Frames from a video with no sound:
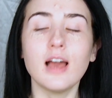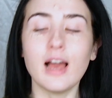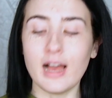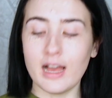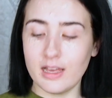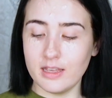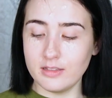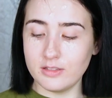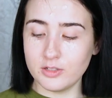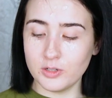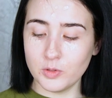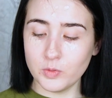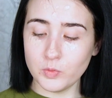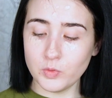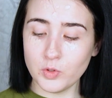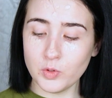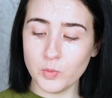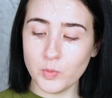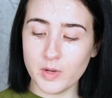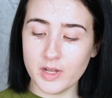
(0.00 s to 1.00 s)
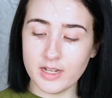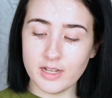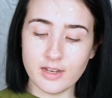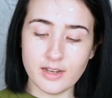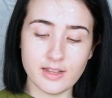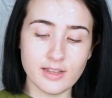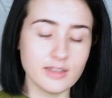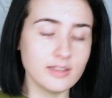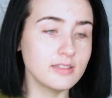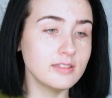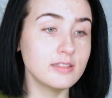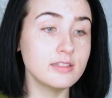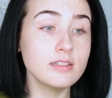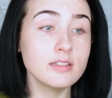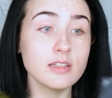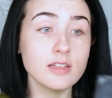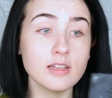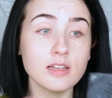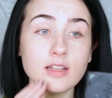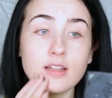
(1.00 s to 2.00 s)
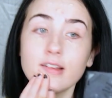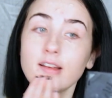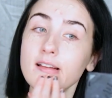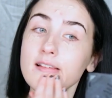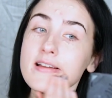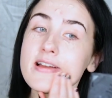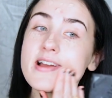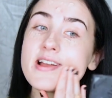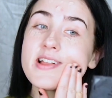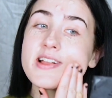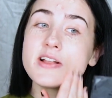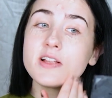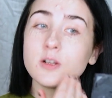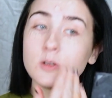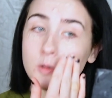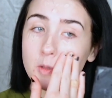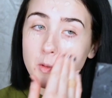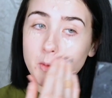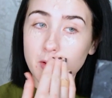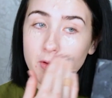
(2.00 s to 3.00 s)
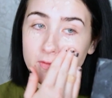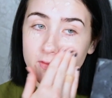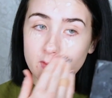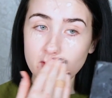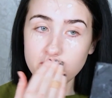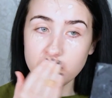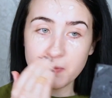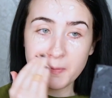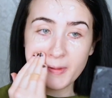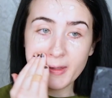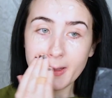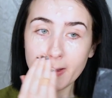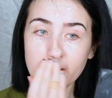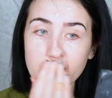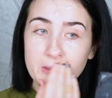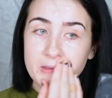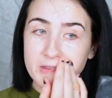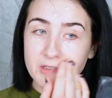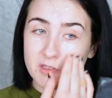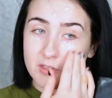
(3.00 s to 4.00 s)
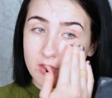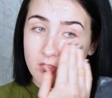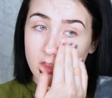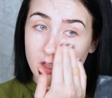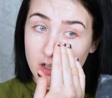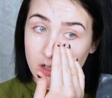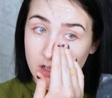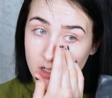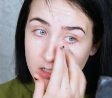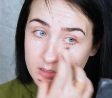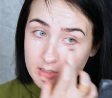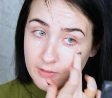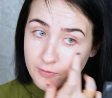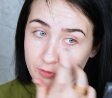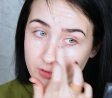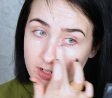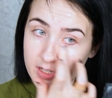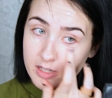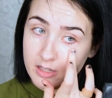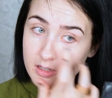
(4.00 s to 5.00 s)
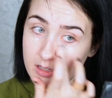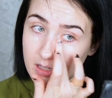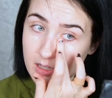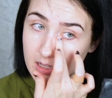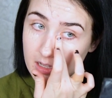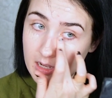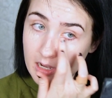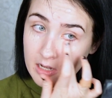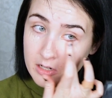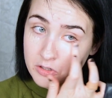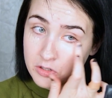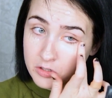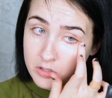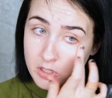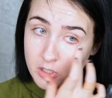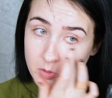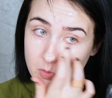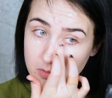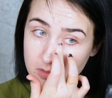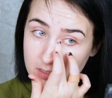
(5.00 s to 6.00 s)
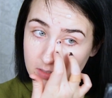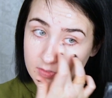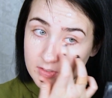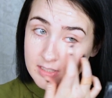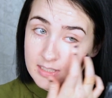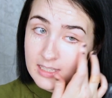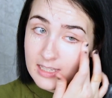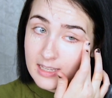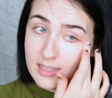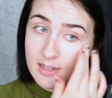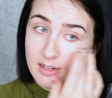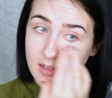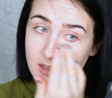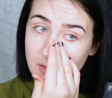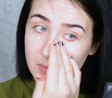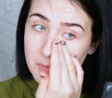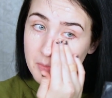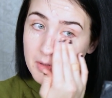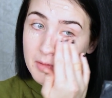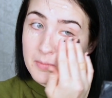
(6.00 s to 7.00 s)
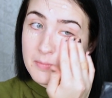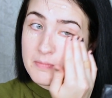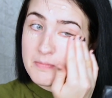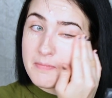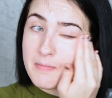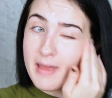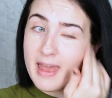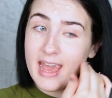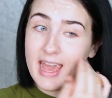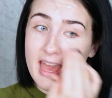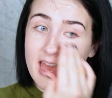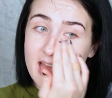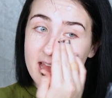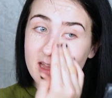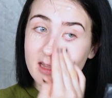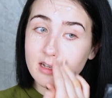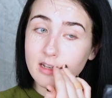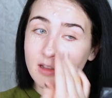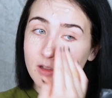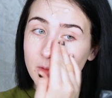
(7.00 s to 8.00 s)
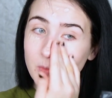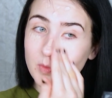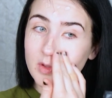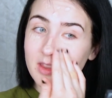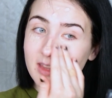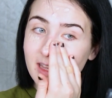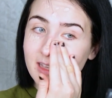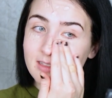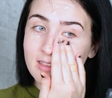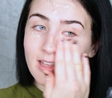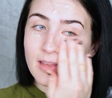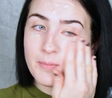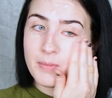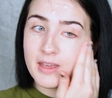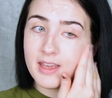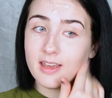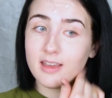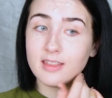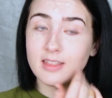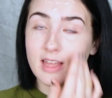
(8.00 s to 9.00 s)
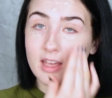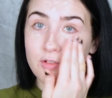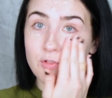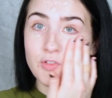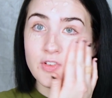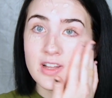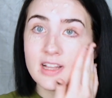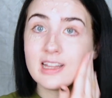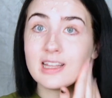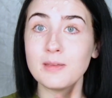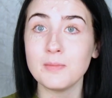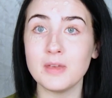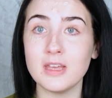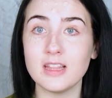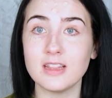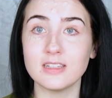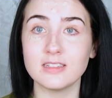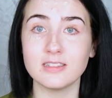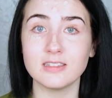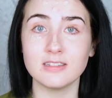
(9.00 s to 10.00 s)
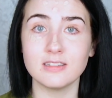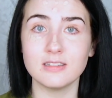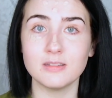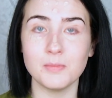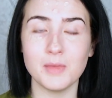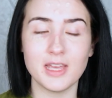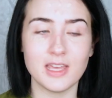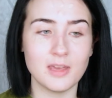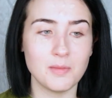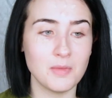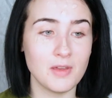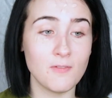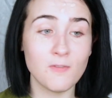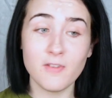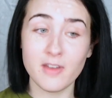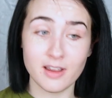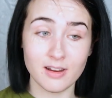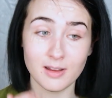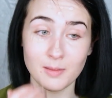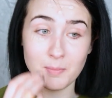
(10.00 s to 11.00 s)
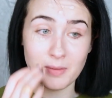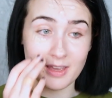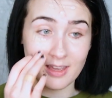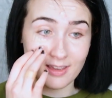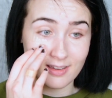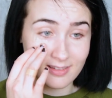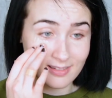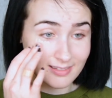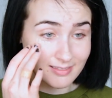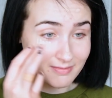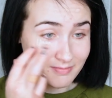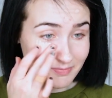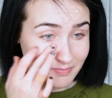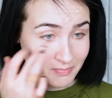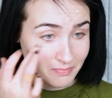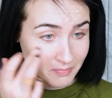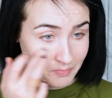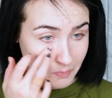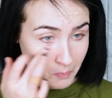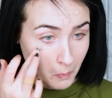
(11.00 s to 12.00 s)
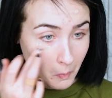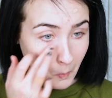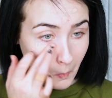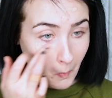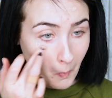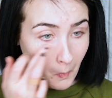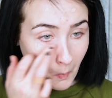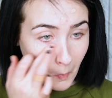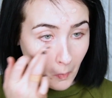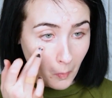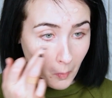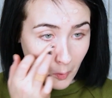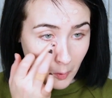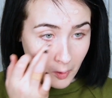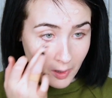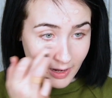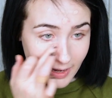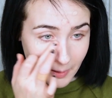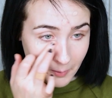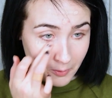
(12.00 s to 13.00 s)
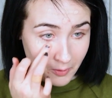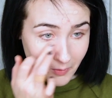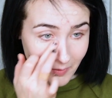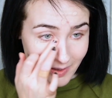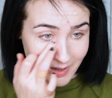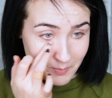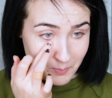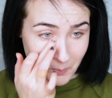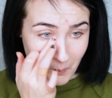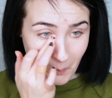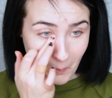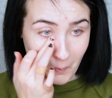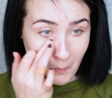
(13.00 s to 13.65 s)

I don't know what it is. And I don't know if it's because there are different undertones of skin. But man, when they say pink, they really mean this is making me very pink. Okay, go ahead.